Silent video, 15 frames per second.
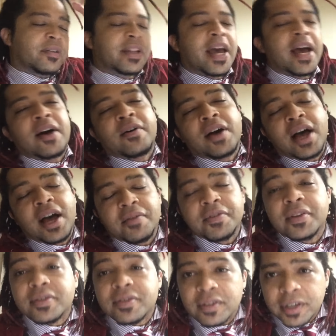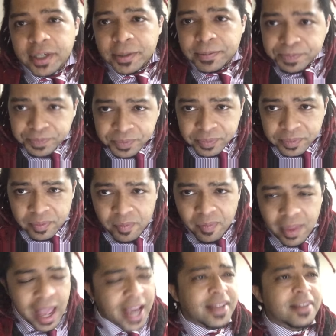Now obviously
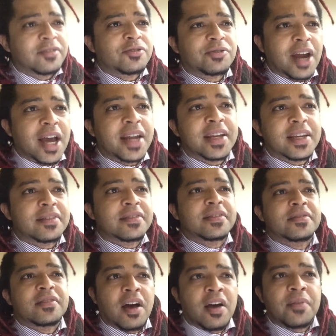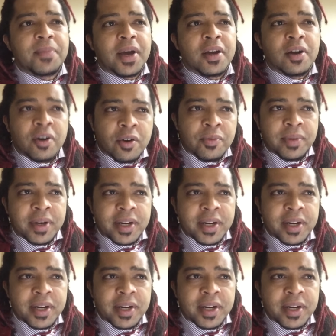I can try to get this on my own,